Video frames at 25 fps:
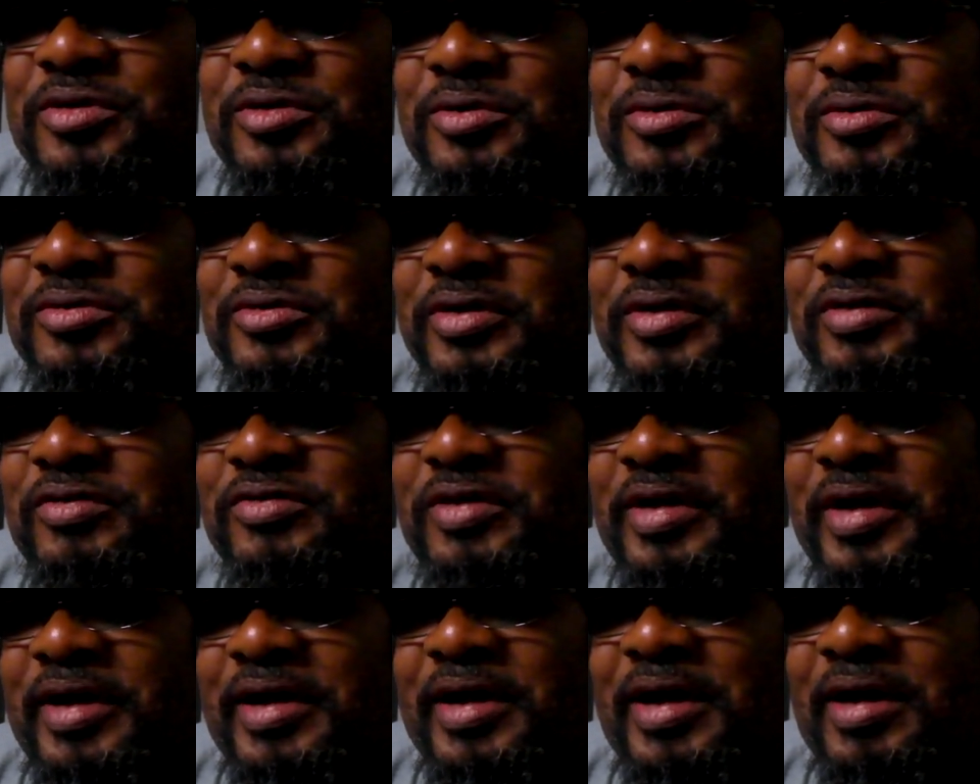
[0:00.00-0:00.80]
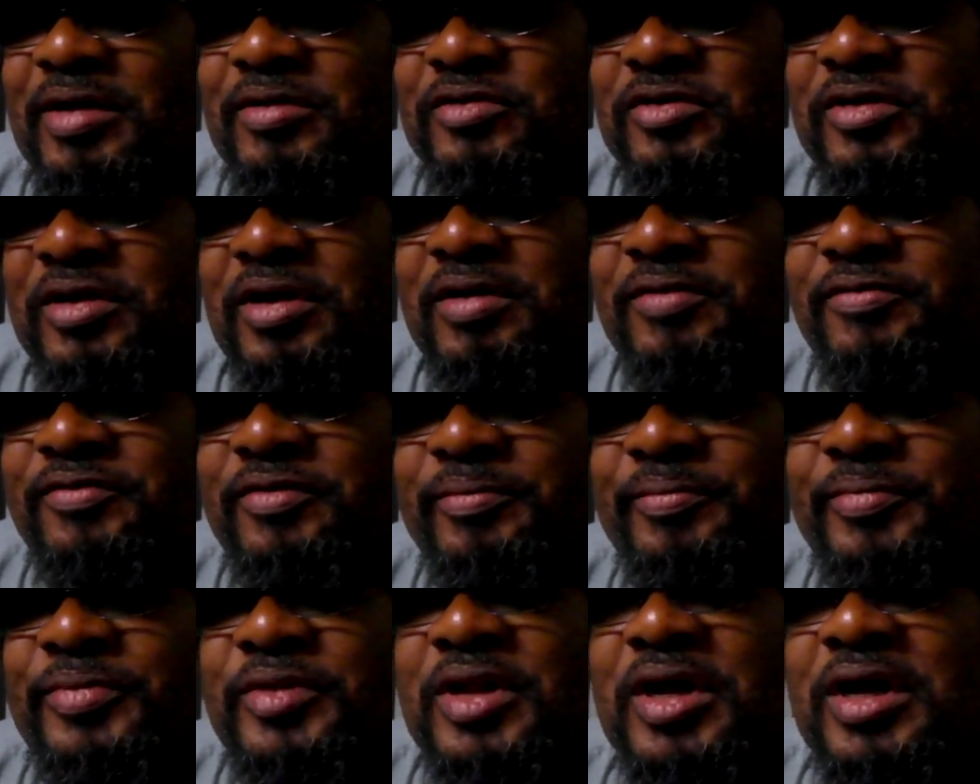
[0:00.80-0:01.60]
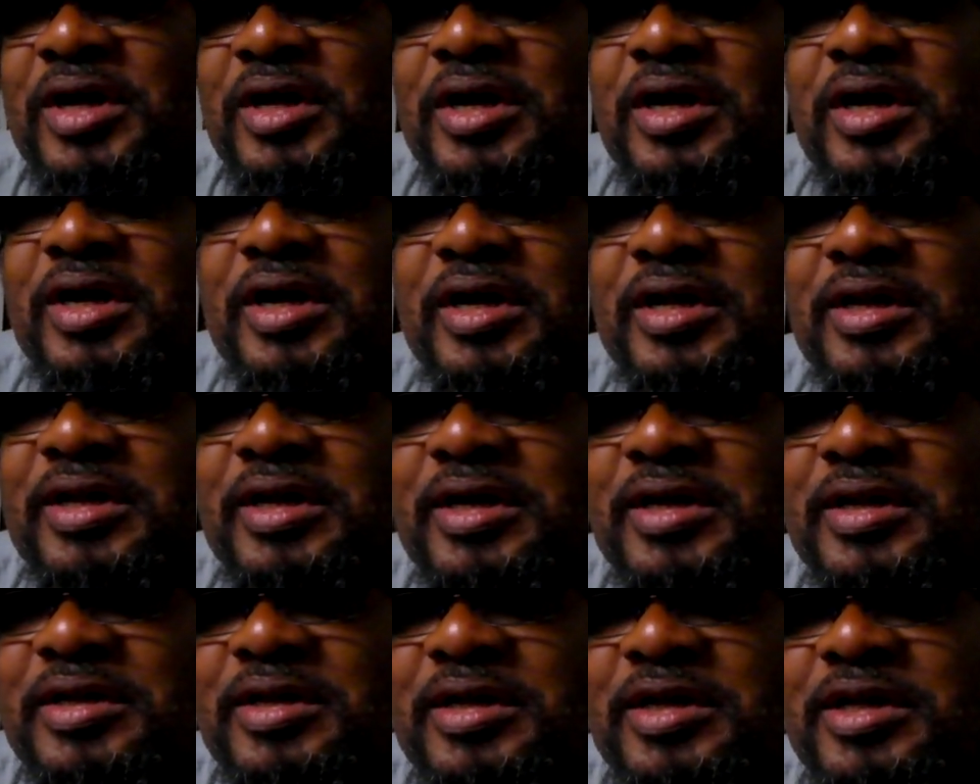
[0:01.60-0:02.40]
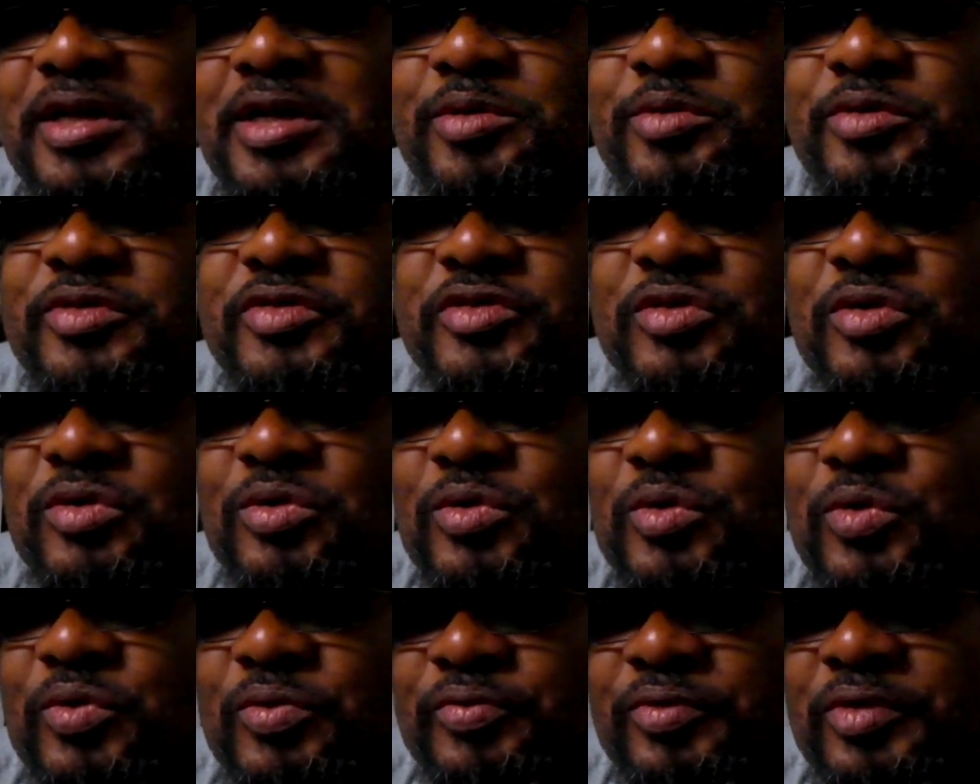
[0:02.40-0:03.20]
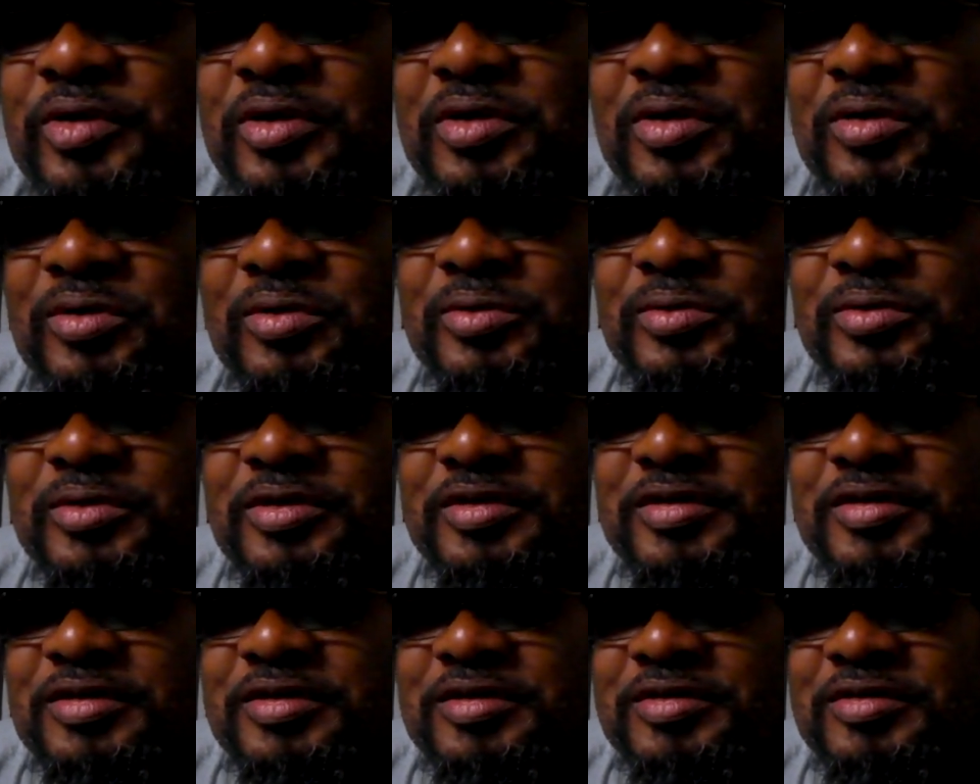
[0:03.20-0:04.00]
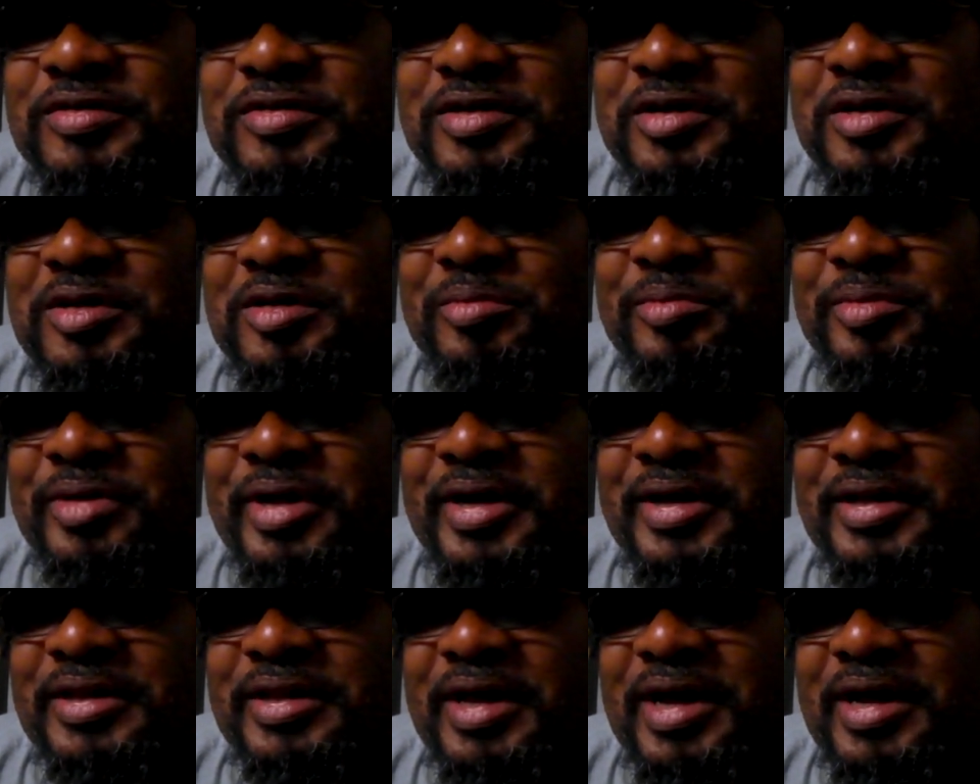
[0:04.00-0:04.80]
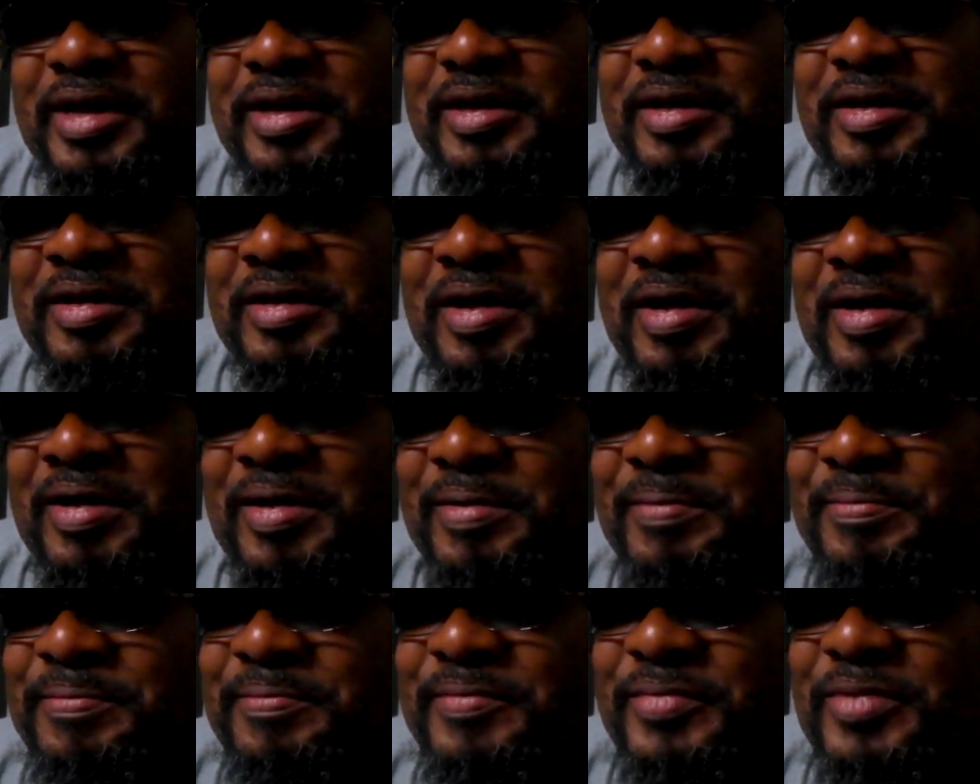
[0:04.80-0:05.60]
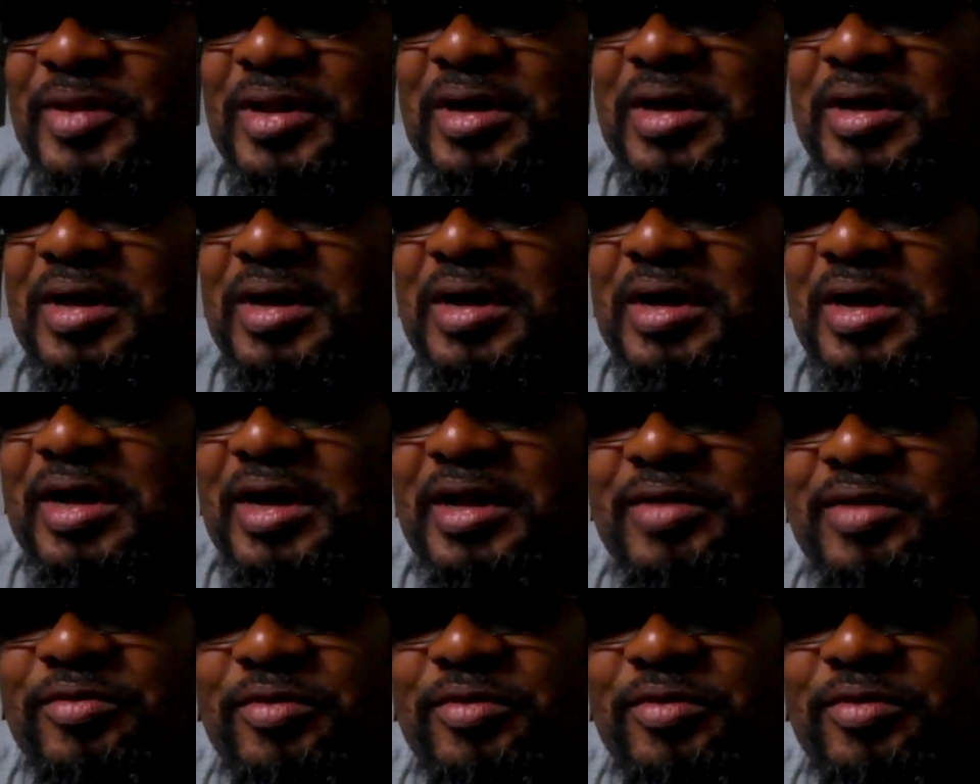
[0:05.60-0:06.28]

to hang out tough, and and and it was cool, you know, just to see them like that. And uh, I'll never forget